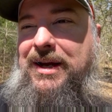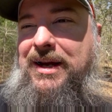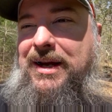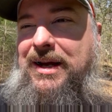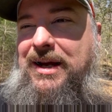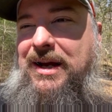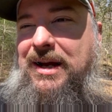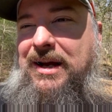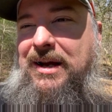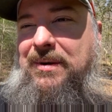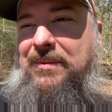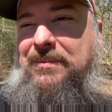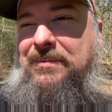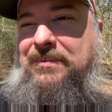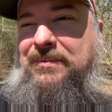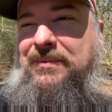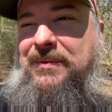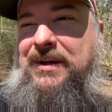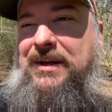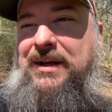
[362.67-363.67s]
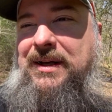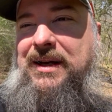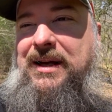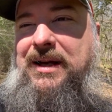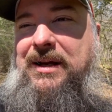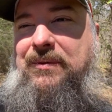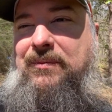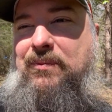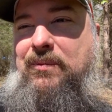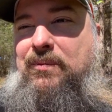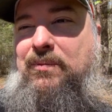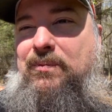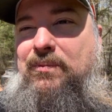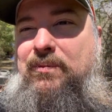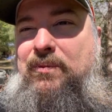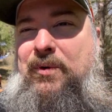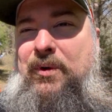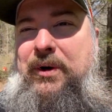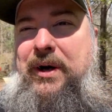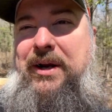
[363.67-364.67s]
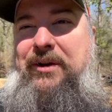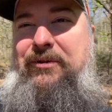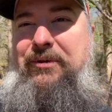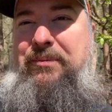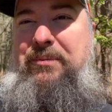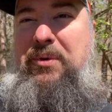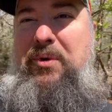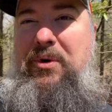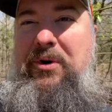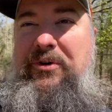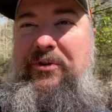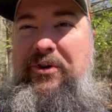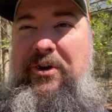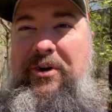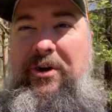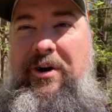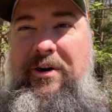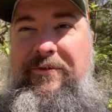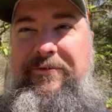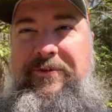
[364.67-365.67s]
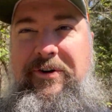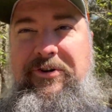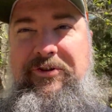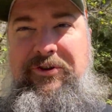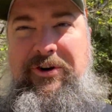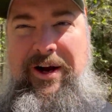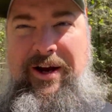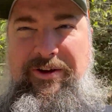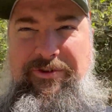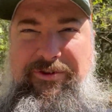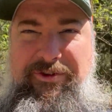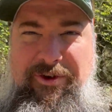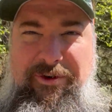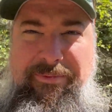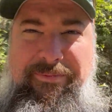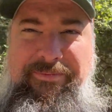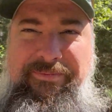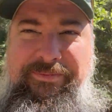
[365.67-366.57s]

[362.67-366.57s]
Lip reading: and create some boards on our first try. So